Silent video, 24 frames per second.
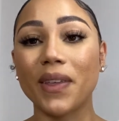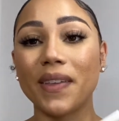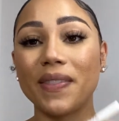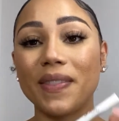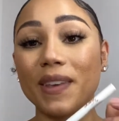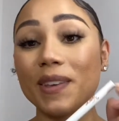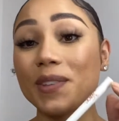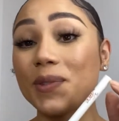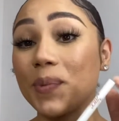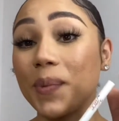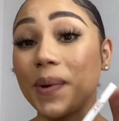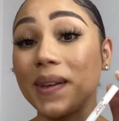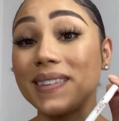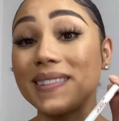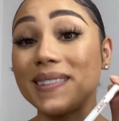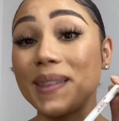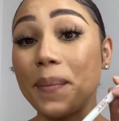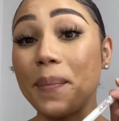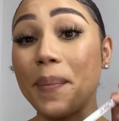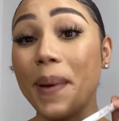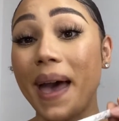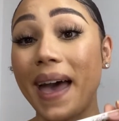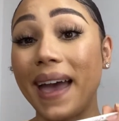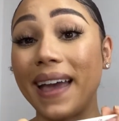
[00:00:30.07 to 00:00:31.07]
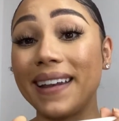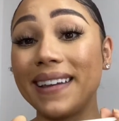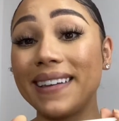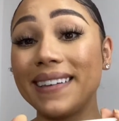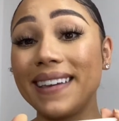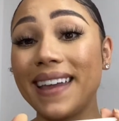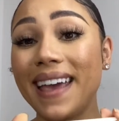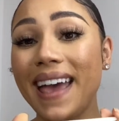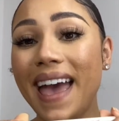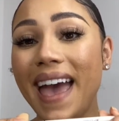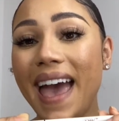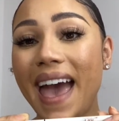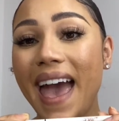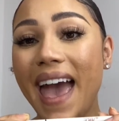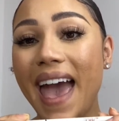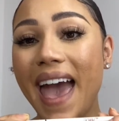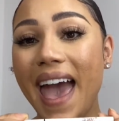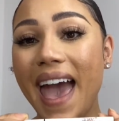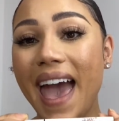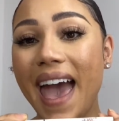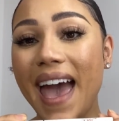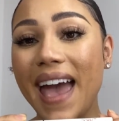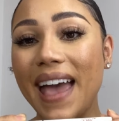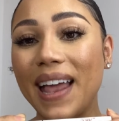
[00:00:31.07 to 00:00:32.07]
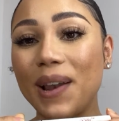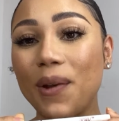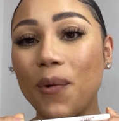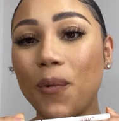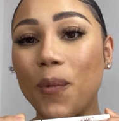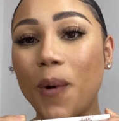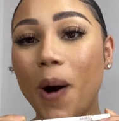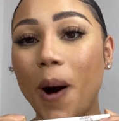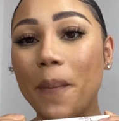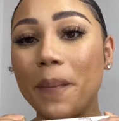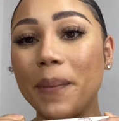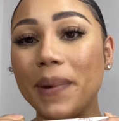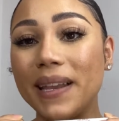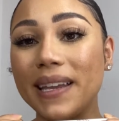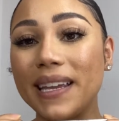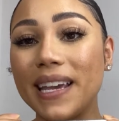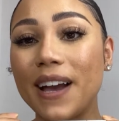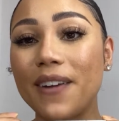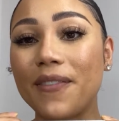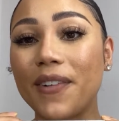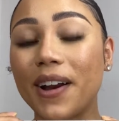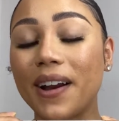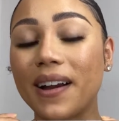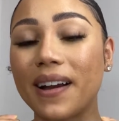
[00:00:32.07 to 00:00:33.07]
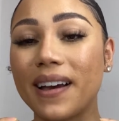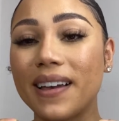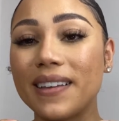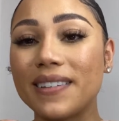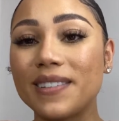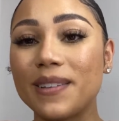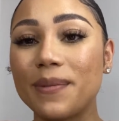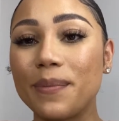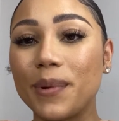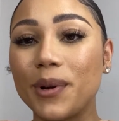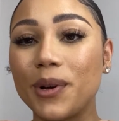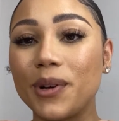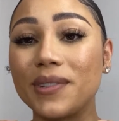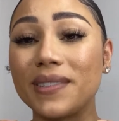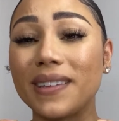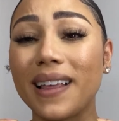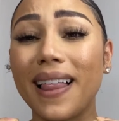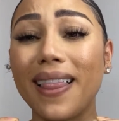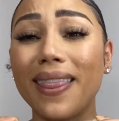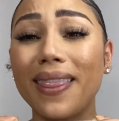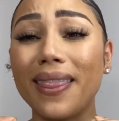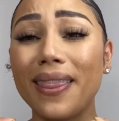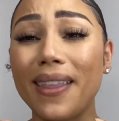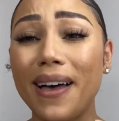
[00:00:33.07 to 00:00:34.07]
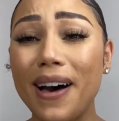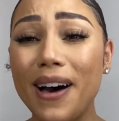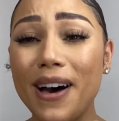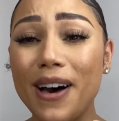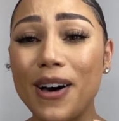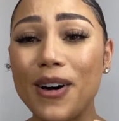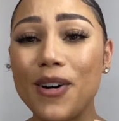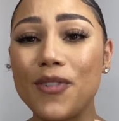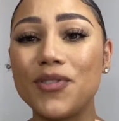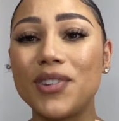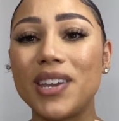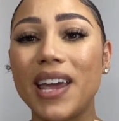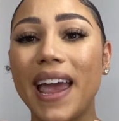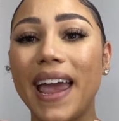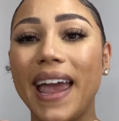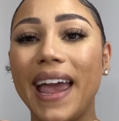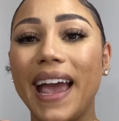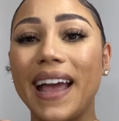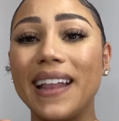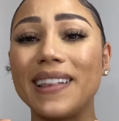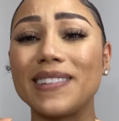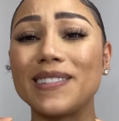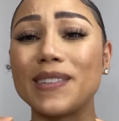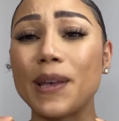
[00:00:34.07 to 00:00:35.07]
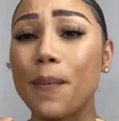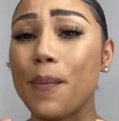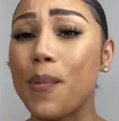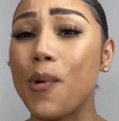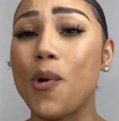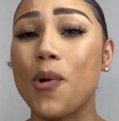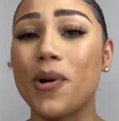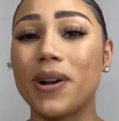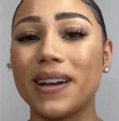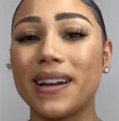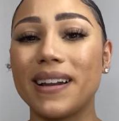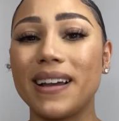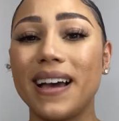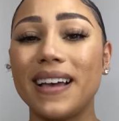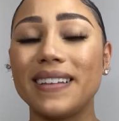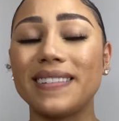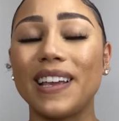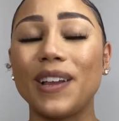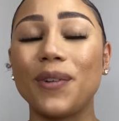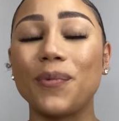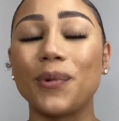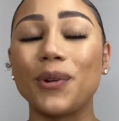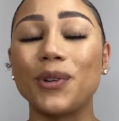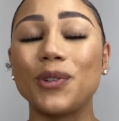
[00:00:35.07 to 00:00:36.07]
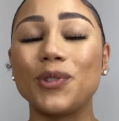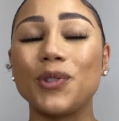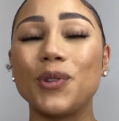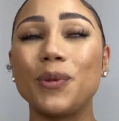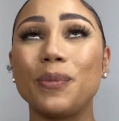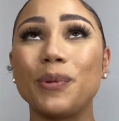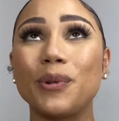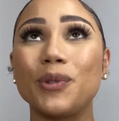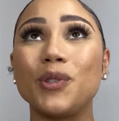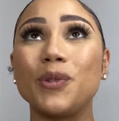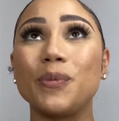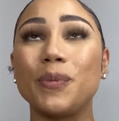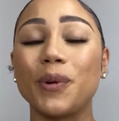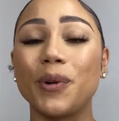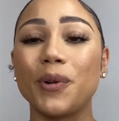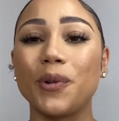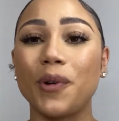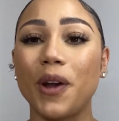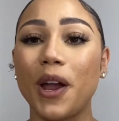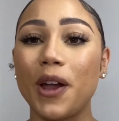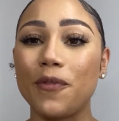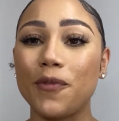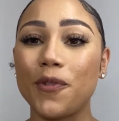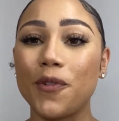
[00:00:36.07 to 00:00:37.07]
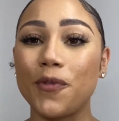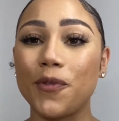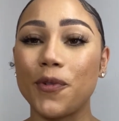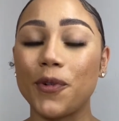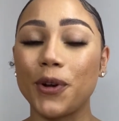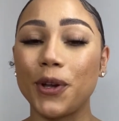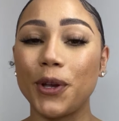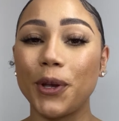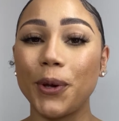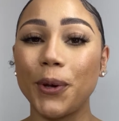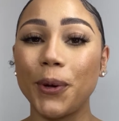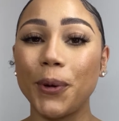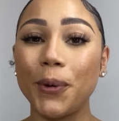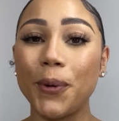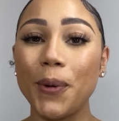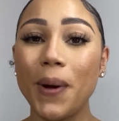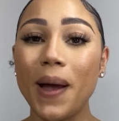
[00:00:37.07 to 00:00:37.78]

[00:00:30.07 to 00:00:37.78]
This was the pen, and while many of our customers loved and supported us and we're super grateful for you,